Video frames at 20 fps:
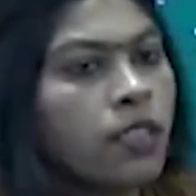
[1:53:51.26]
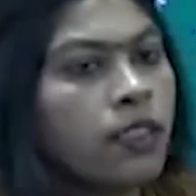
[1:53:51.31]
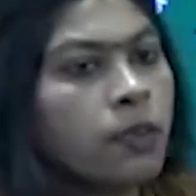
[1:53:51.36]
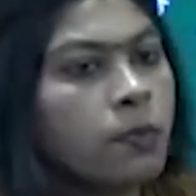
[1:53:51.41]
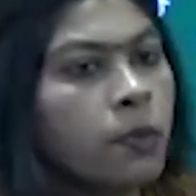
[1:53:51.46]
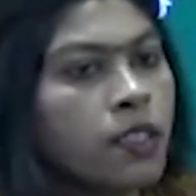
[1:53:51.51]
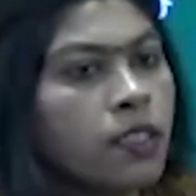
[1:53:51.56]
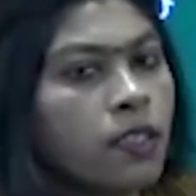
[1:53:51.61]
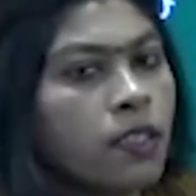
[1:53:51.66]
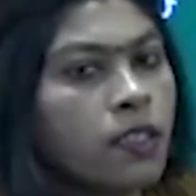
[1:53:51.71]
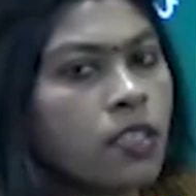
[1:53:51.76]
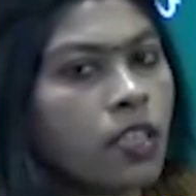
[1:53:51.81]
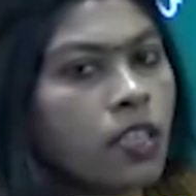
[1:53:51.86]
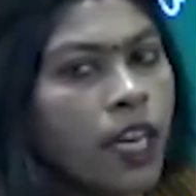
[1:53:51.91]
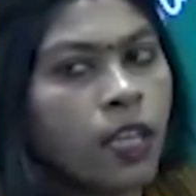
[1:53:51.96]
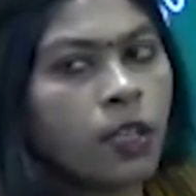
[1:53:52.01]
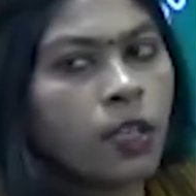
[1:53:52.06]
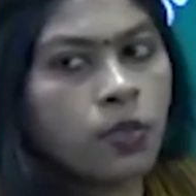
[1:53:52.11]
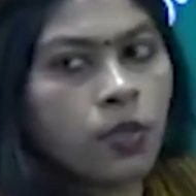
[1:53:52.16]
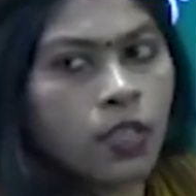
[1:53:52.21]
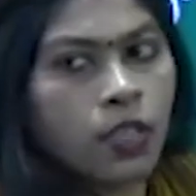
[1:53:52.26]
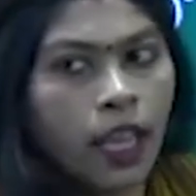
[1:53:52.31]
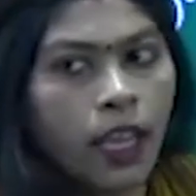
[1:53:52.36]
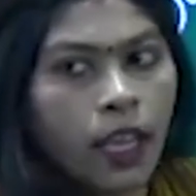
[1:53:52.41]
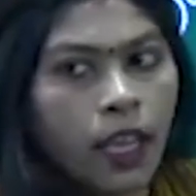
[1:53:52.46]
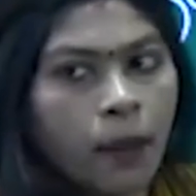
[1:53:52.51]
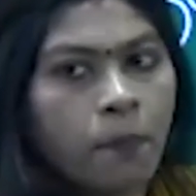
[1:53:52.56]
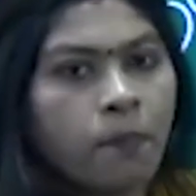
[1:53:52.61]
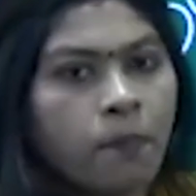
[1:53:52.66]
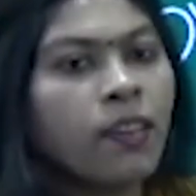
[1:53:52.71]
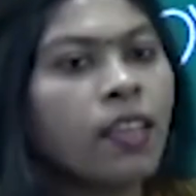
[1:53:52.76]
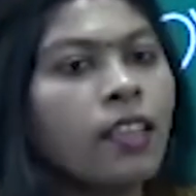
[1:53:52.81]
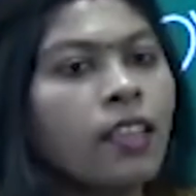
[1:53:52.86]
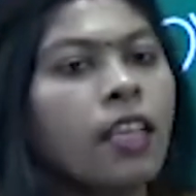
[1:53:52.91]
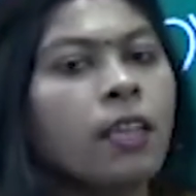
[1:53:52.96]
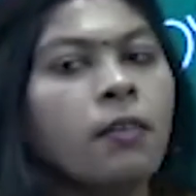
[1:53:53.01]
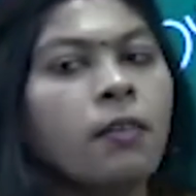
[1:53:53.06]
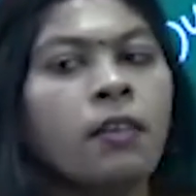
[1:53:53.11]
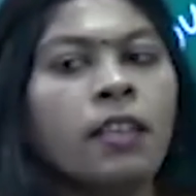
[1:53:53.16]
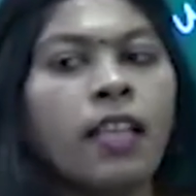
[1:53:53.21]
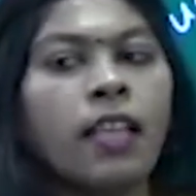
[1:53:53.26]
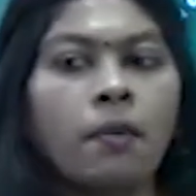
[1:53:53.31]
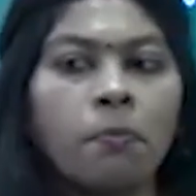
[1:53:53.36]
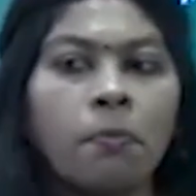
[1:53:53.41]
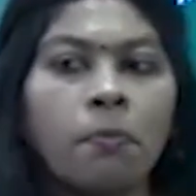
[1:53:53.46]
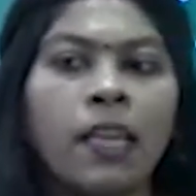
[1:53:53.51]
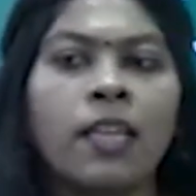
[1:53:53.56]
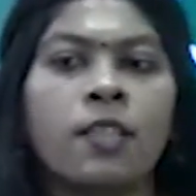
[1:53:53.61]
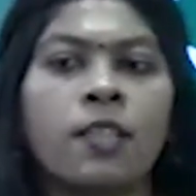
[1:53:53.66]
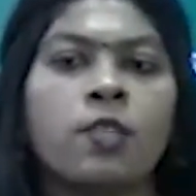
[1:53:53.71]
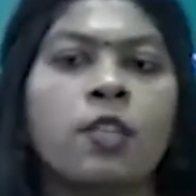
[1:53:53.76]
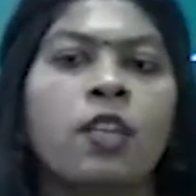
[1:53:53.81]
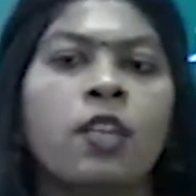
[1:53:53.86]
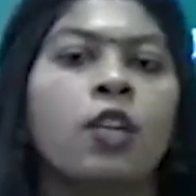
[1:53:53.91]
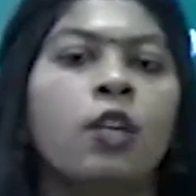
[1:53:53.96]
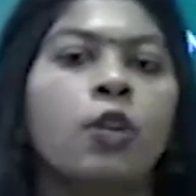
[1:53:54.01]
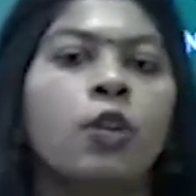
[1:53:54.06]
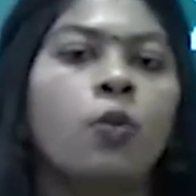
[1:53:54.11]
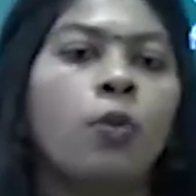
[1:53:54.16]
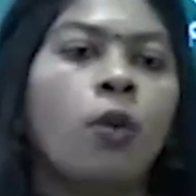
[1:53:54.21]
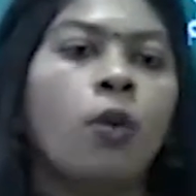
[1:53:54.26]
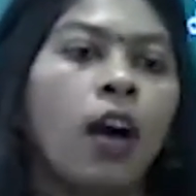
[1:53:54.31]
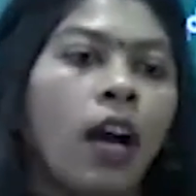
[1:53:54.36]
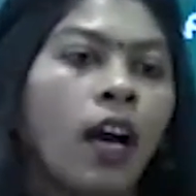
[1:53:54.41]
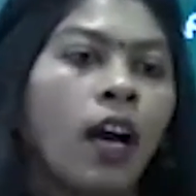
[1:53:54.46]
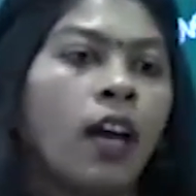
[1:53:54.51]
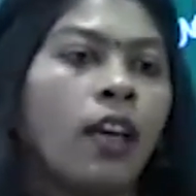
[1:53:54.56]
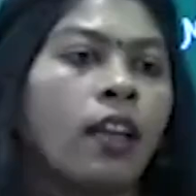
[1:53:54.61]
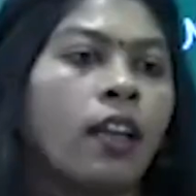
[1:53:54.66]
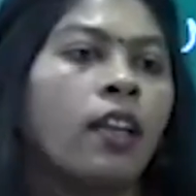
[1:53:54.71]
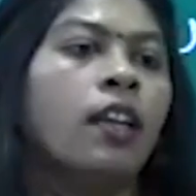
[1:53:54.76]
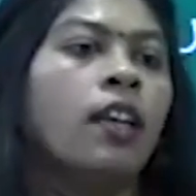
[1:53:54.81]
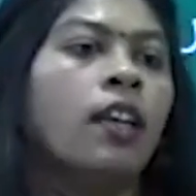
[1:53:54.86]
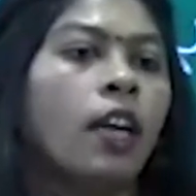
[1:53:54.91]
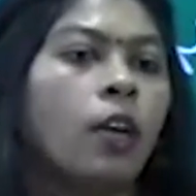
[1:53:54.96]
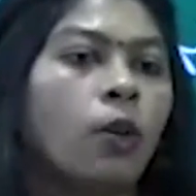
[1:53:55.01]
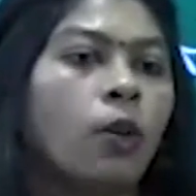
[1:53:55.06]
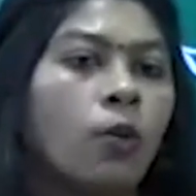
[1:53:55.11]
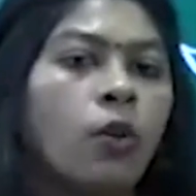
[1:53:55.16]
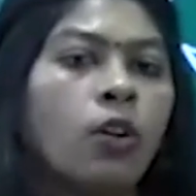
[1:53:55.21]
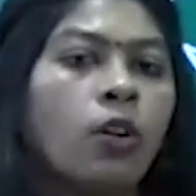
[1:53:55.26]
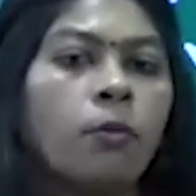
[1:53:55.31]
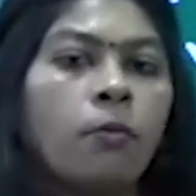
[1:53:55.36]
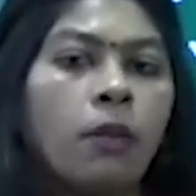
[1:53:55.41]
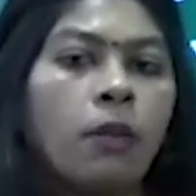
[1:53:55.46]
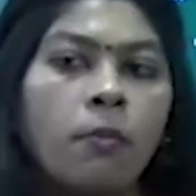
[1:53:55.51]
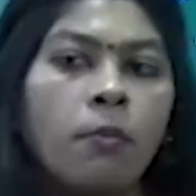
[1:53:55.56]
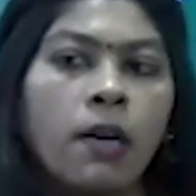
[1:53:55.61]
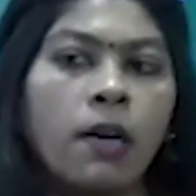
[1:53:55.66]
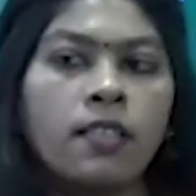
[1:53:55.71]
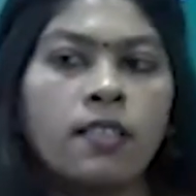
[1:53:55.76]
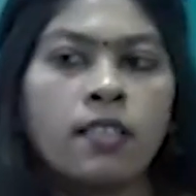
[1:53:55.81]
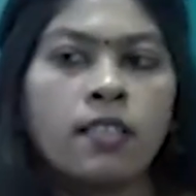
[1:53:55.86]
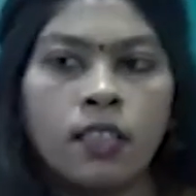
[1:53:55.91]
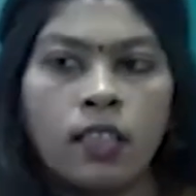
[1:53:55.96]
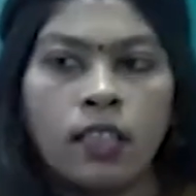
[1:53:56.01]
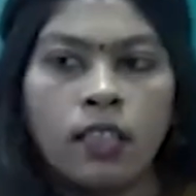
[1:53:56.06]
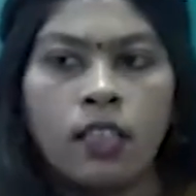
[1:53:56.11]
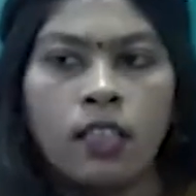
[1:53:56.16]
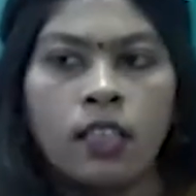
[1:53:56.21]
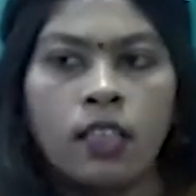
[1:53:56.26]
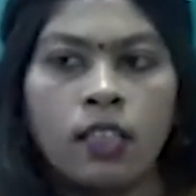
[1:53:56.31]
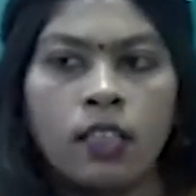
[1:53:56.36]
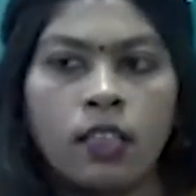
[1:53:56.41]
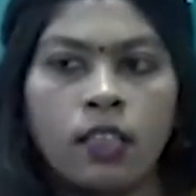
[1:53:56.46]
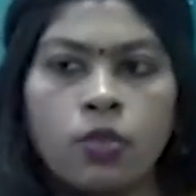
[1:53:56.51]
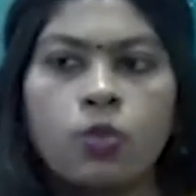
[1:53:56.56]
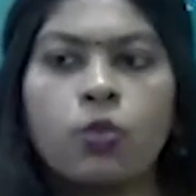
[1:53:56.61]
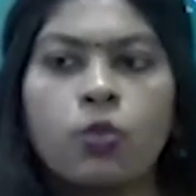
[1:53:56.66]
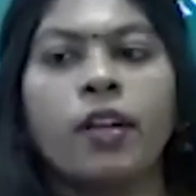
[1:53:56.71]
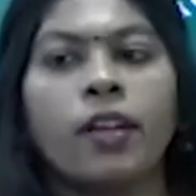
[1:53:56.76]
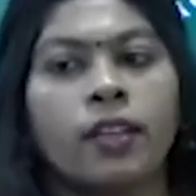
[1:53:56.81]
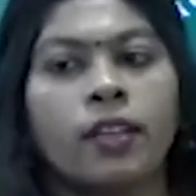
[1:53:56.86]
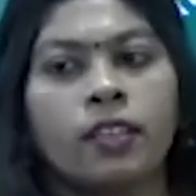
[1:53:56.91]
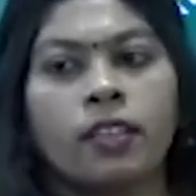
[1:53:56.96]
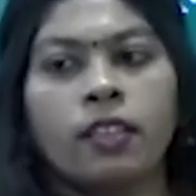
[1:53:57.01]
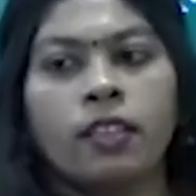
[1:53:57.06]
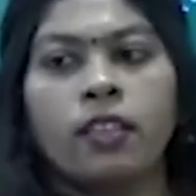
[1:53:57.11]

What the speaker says: person is trying to say, then that means you are a Google Baba's student.